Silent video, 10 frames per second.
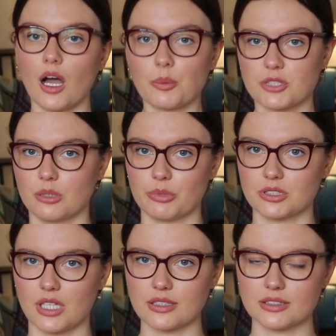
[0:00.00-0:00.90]
optional
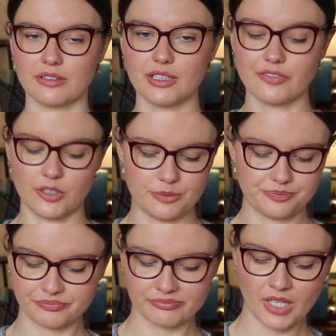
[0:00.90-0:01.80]
bust darts, for
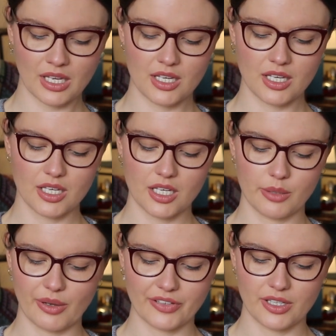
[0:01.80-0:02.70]

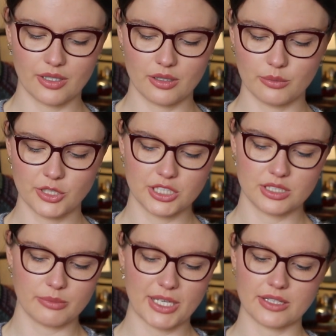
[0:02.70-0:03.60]
whoever
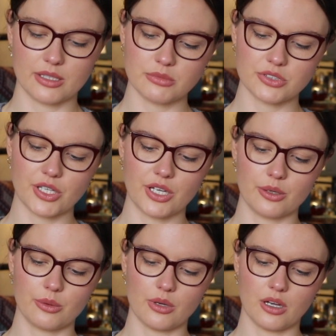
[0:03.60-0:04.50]
wishes to make them.
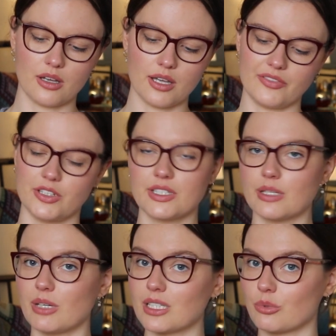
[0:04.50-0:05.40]
So if you
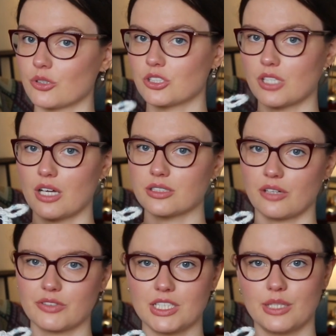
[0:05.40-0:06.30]
did make the bust darts,
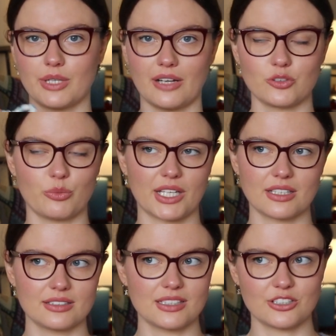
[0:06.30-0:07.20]
obviously you would have to make
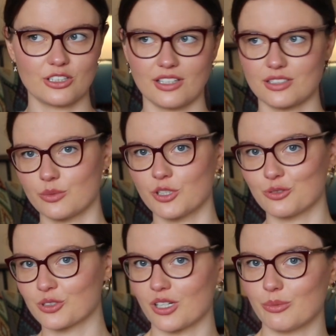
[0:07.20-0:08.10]
a decision as to
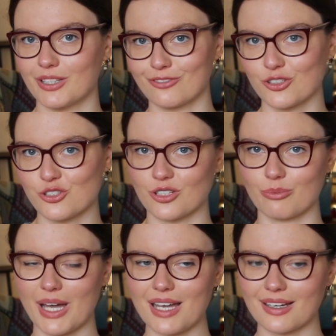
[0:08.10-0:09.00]
which was going to be the front or the
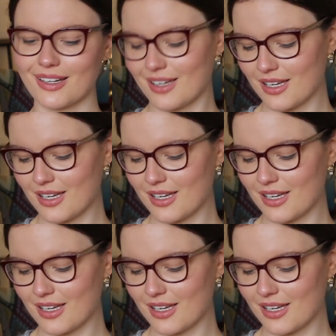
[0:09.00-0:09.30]
back,